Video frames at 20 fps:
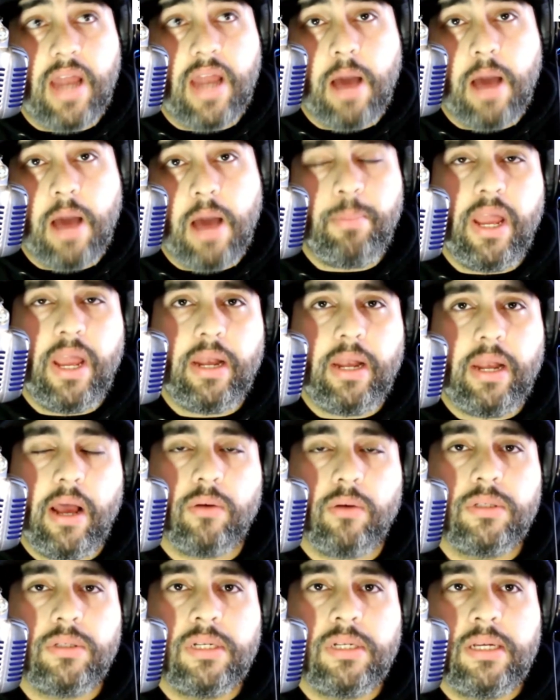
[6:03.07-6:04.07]
not pan out
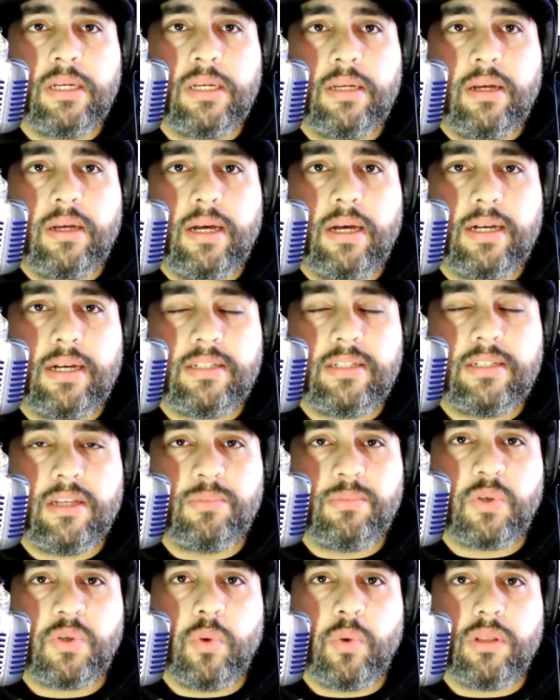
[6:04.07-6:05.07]
uh,
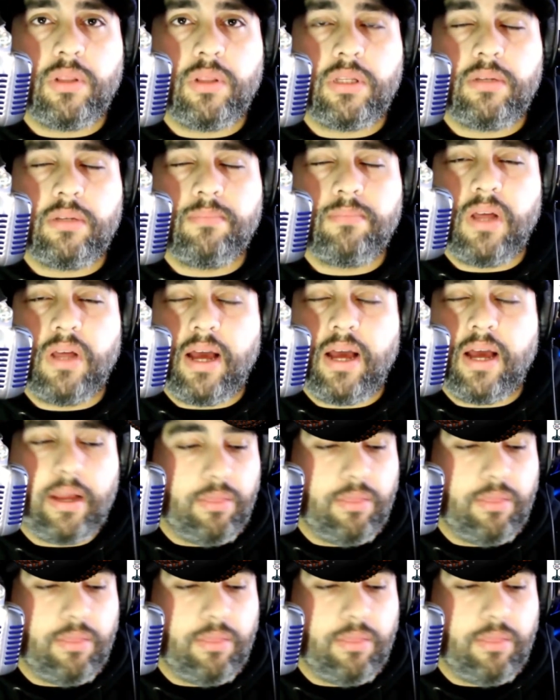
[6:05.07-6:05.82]
subsequently. I, I